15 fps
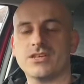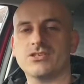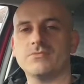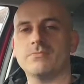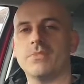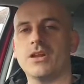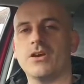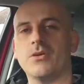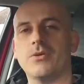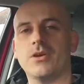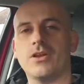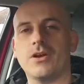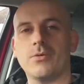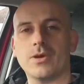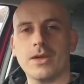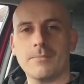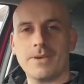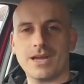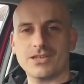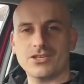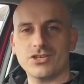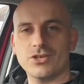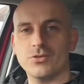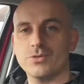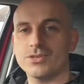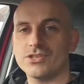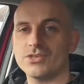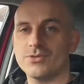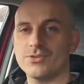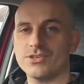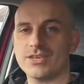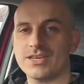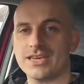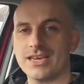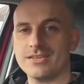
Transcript: below and I'll get back to you as soon as I can.